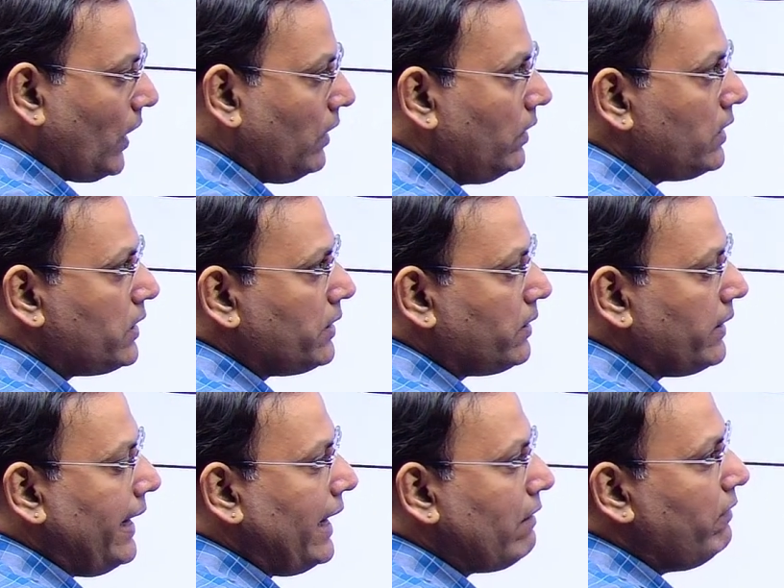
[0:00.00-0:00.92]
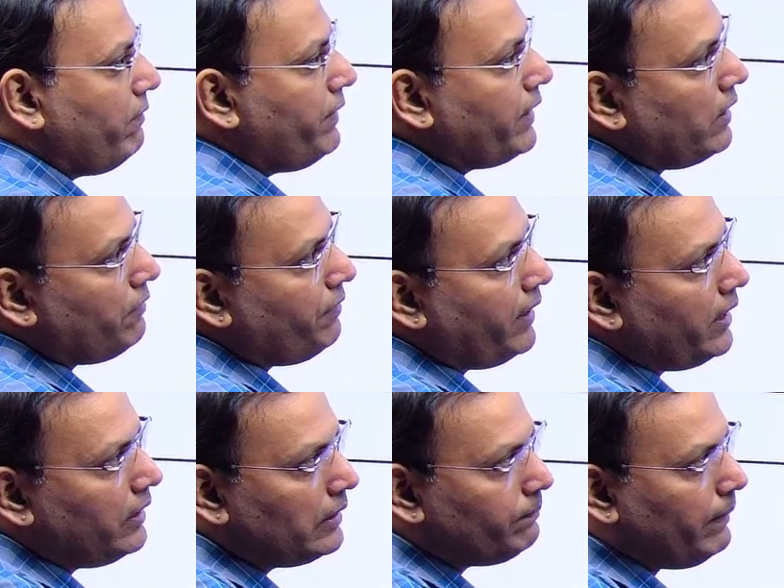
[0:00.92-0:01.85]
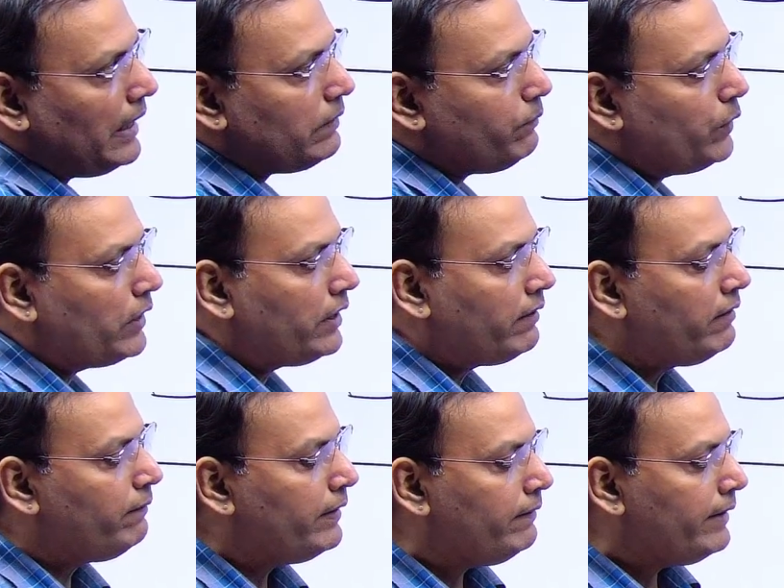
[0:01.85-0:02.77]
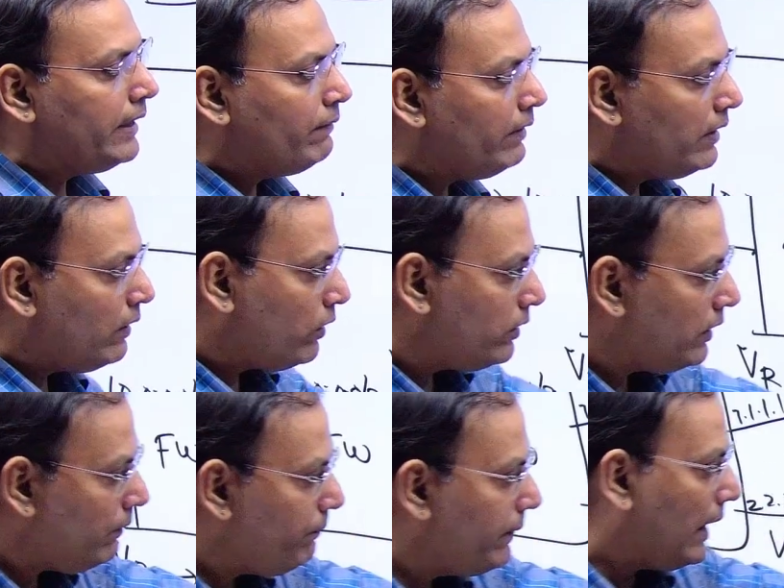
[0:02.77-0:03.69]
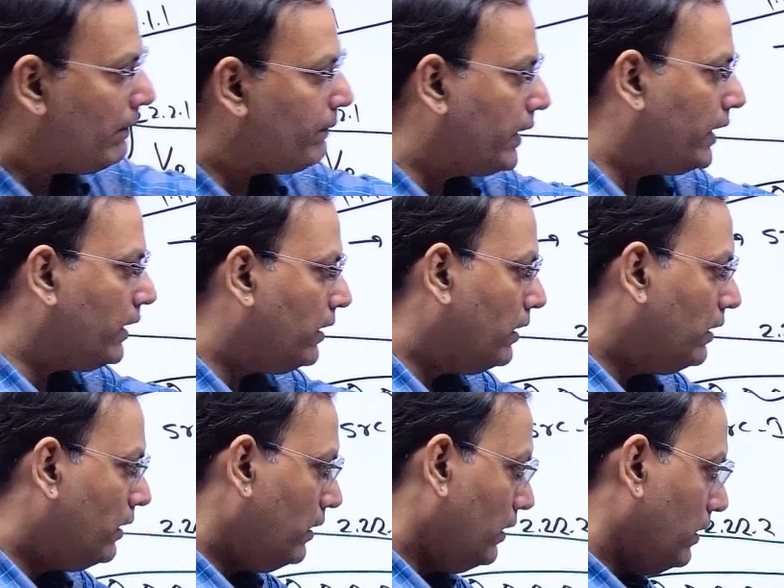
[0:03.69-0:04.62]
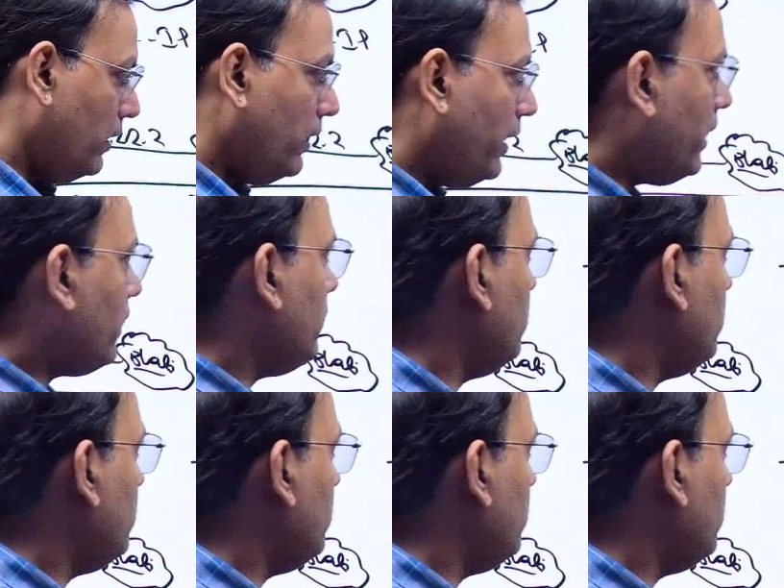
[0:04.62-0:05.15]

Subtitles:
this track will be configured, this path monitoring will be enabled on the primary link.